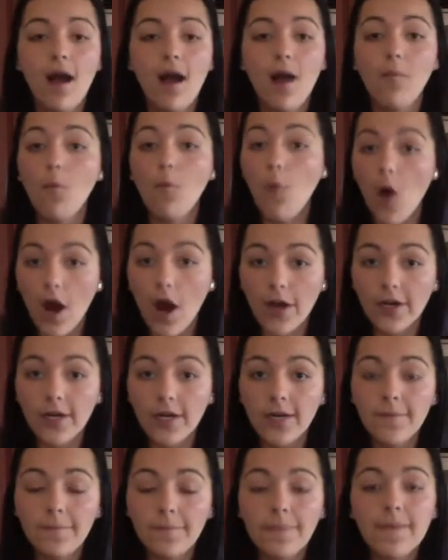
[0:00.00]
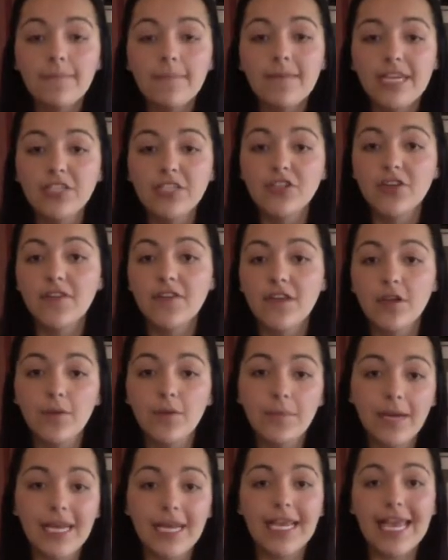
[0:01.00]
water. Make sure that you're
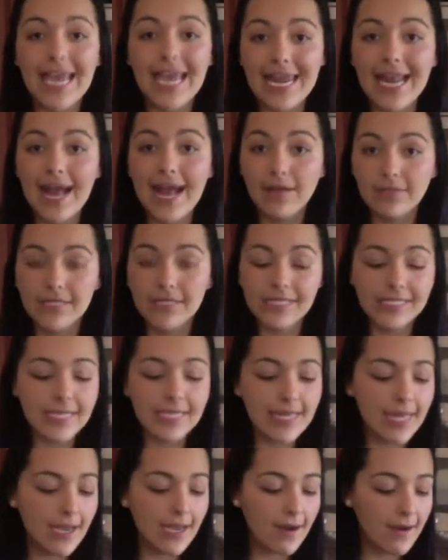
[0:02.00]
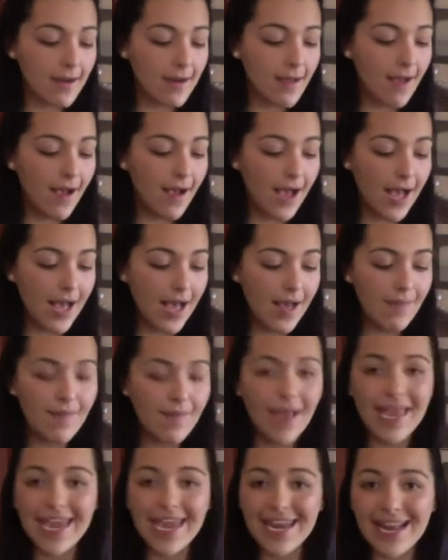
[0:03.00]
putting 8 ounces in there.
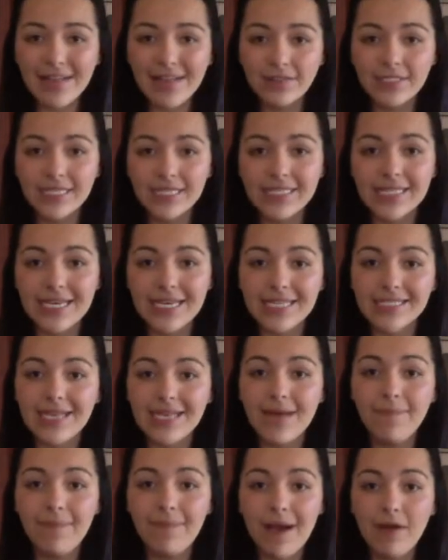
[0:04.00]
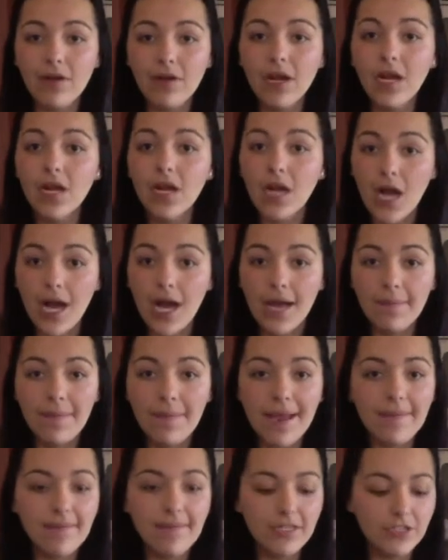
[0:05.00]
8 ounces is about a cup.
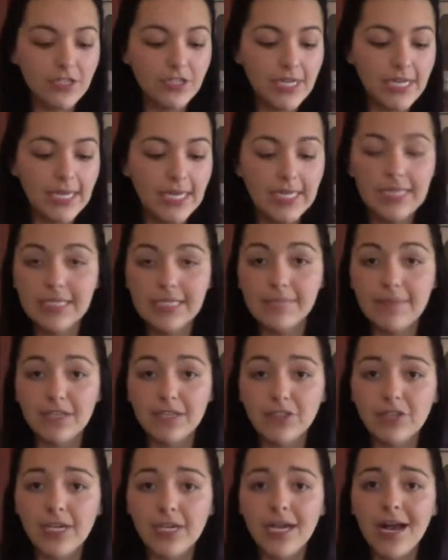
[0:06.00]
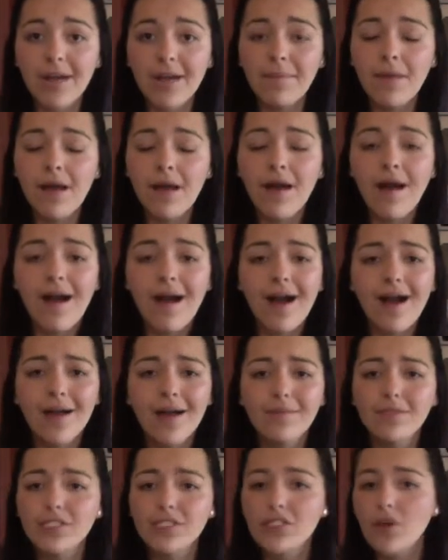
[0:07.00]
I measured it in this measuring
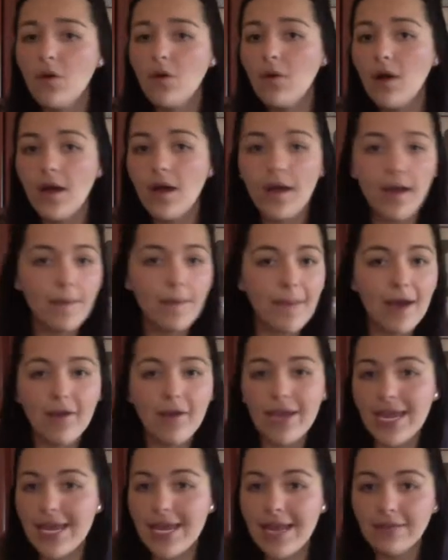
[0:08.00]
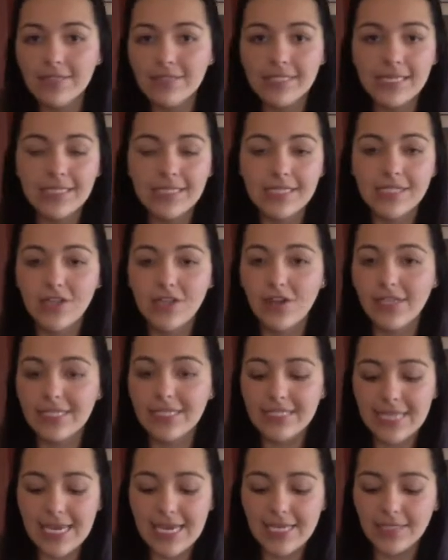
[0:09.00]
cup. So about 8 ounces is all it
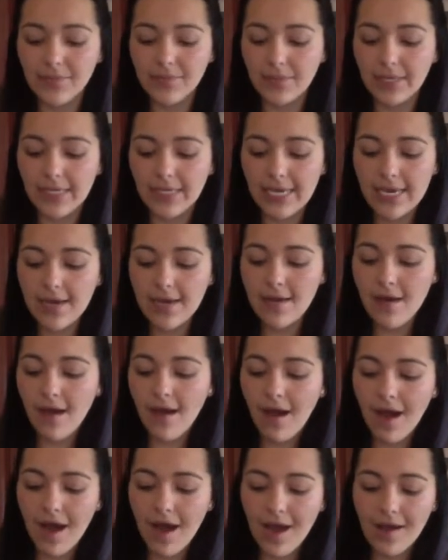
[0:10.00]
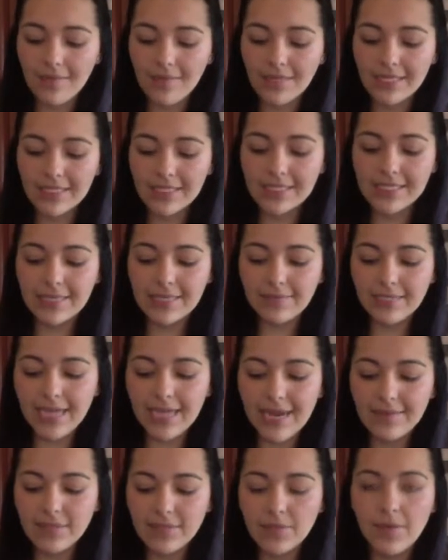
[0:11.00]
takes really.
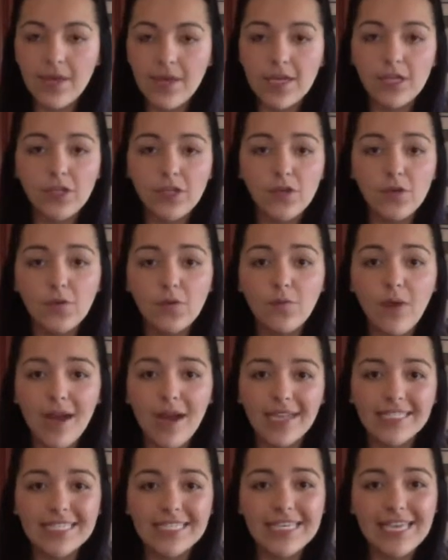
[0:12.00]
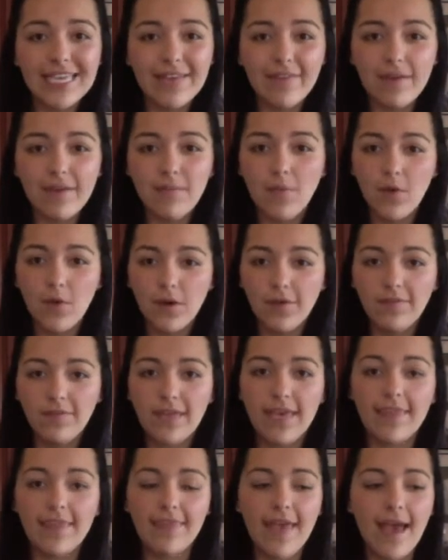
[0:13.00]
Sometimes when you want to give it more of
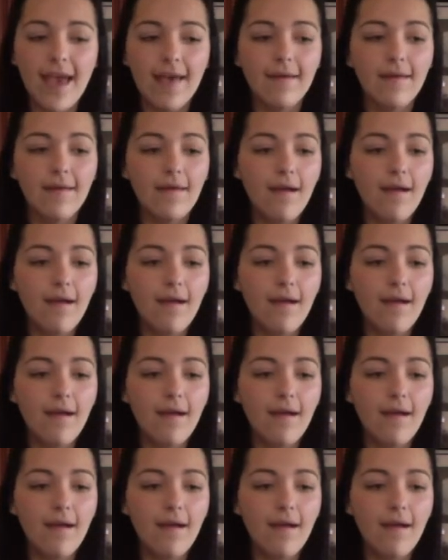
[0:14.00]
like that